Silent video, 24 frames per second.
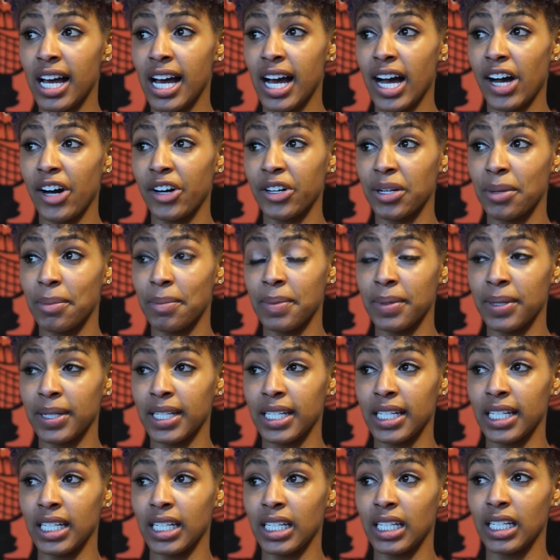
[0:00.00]
how to
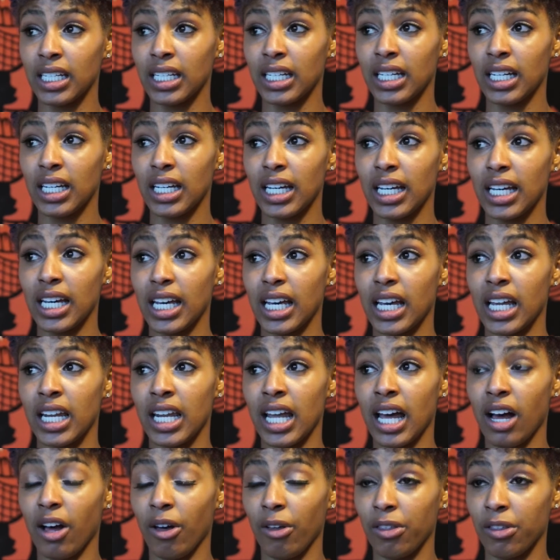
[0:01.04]
be in
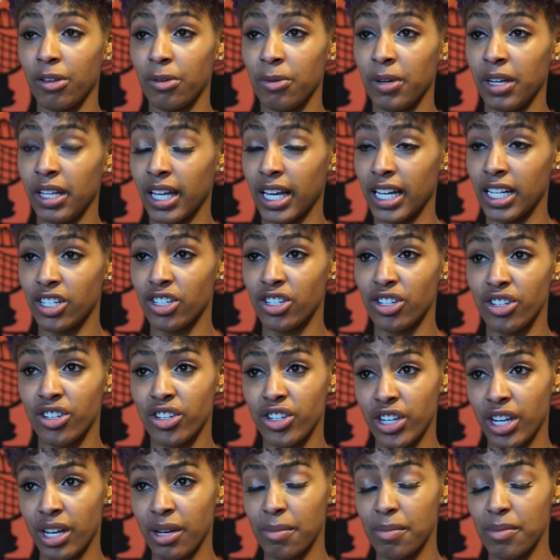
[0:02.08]
healthy
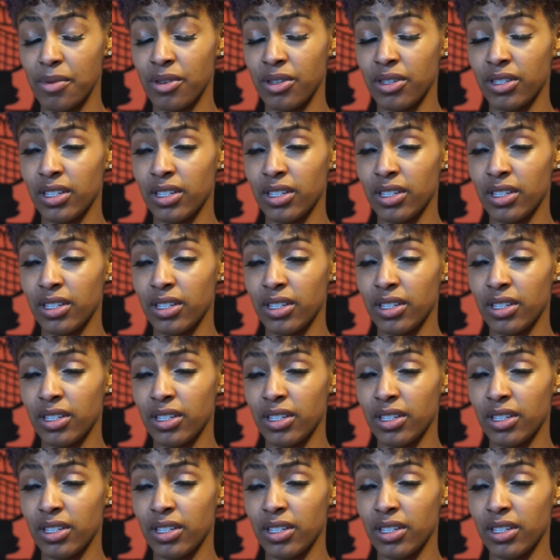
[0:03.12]
relationships.